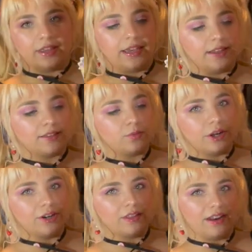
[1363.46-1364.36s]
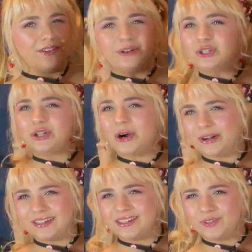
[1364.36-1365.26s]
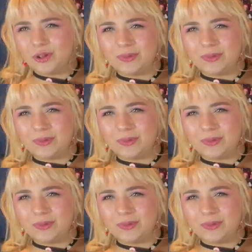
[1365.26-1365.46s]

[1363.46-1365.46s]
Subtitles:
a sweater that I found at Target of all